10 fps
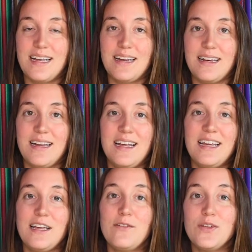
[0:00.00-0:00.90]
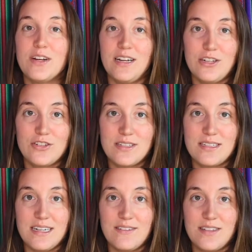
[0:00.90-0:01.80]
And if you're
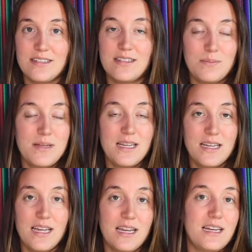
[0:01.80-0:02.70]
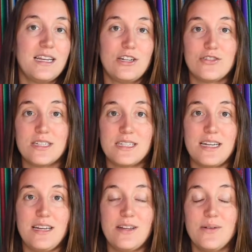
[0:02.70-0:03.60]
interested, if this is piquing an interest
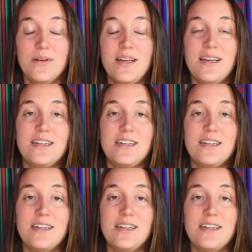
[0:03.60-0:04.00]
in you,